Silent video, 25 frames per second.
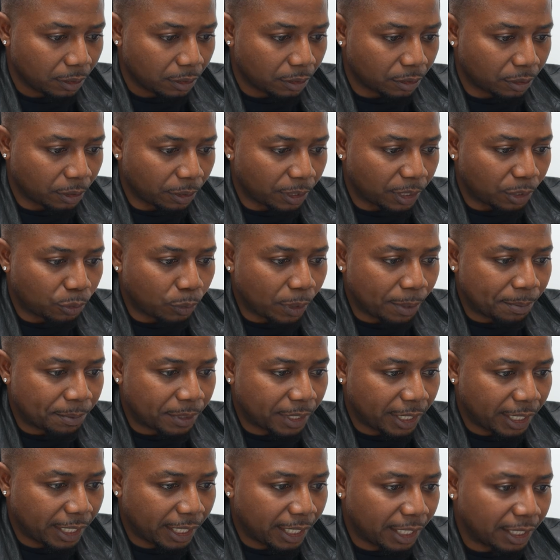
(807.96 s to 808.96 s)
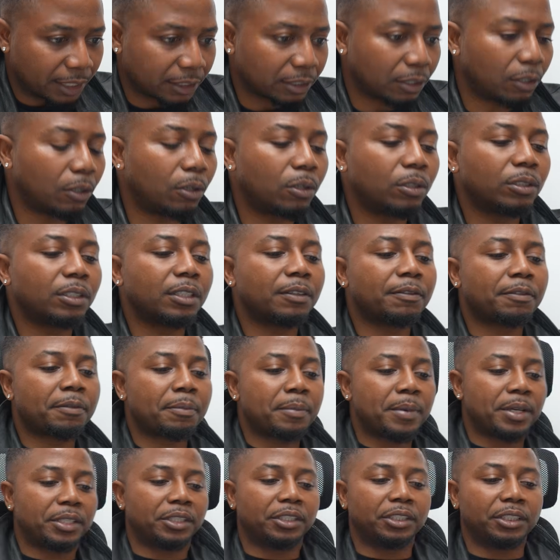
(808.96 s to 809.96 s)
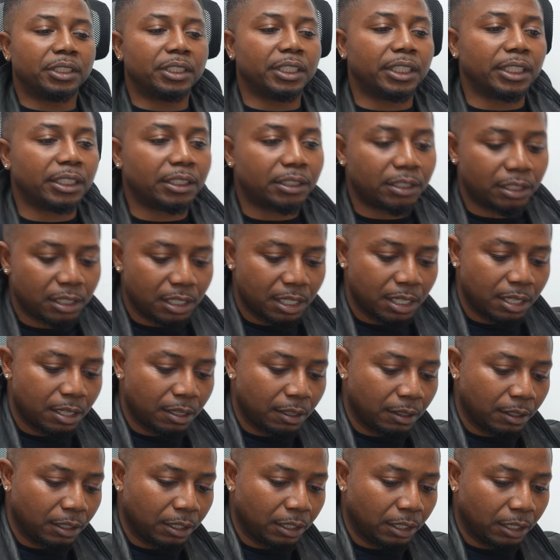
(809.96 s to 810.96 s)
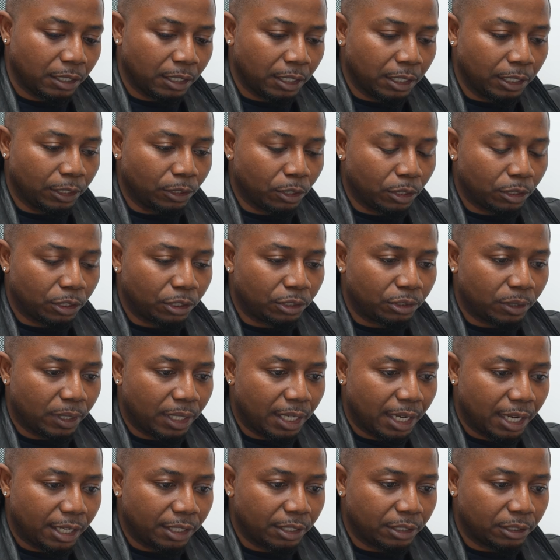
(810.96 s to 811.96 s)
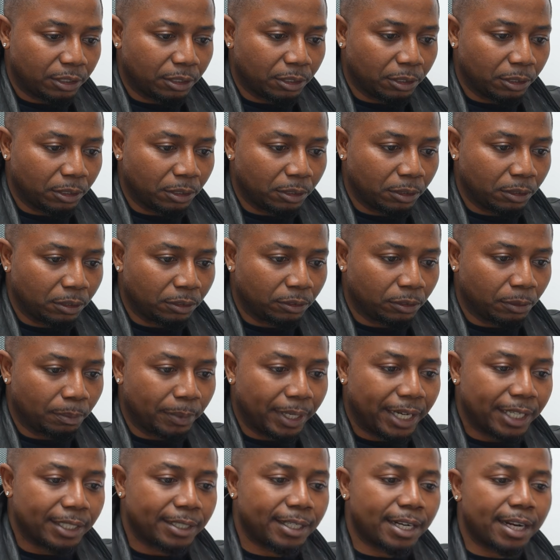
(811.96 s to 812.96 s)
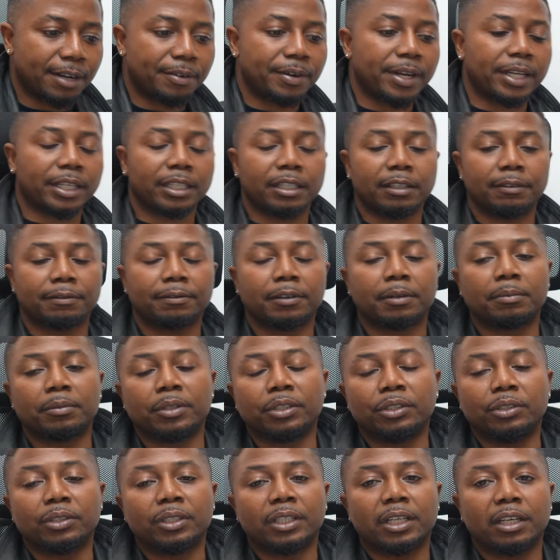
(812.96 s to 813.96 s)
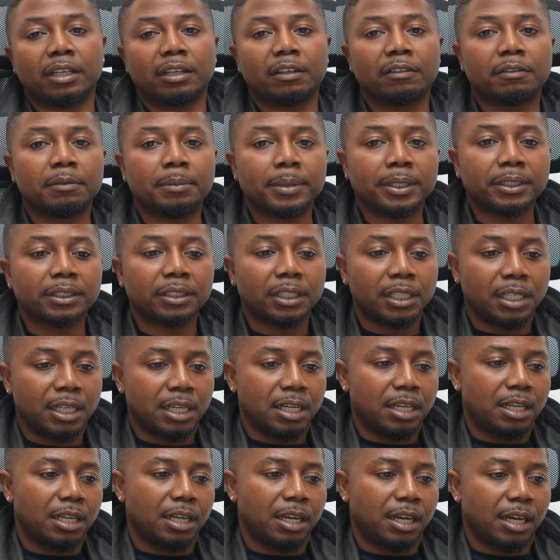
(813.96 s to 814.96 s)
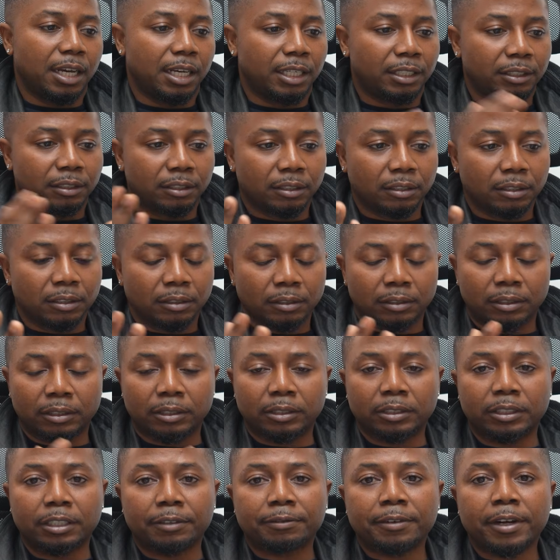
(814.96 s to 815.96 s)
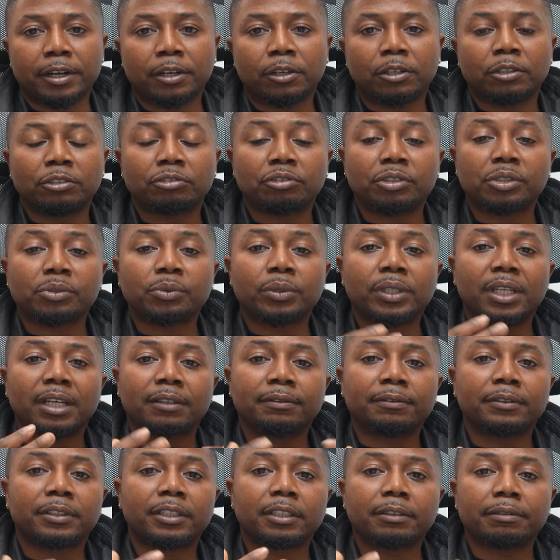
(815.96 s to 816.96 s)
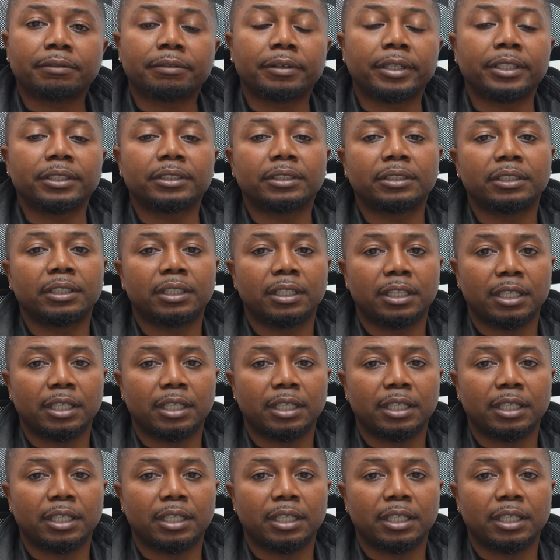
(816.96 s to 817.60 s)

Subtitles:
So this website has all the information you need in order to allow you to buy directly from the UK government, and different countries will have different